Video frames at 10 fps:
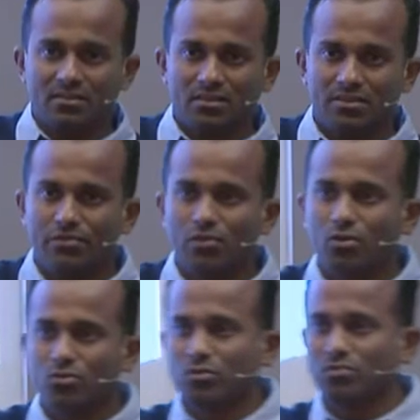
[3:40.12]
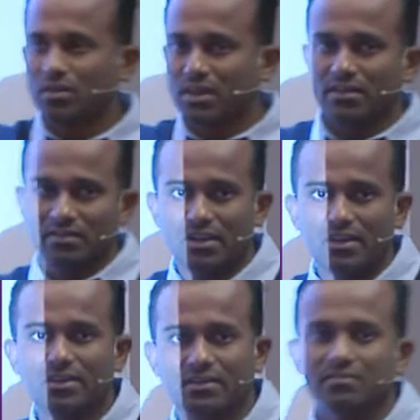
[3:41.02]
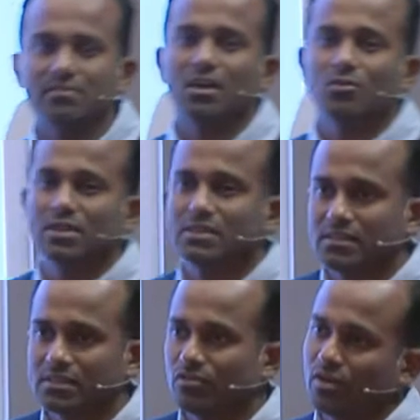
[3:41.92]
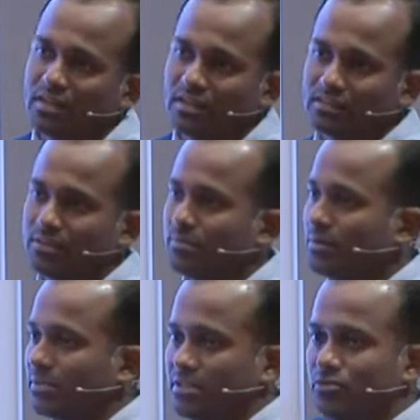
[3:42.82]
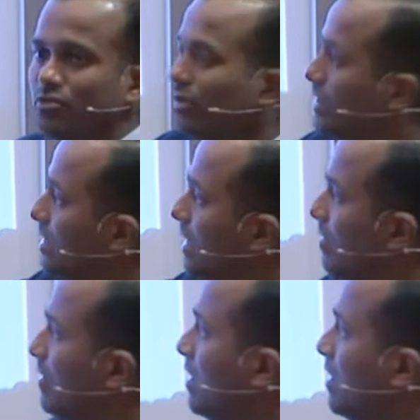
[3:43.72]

If you want to like create a cloud instance for any testing purpose, you go in there.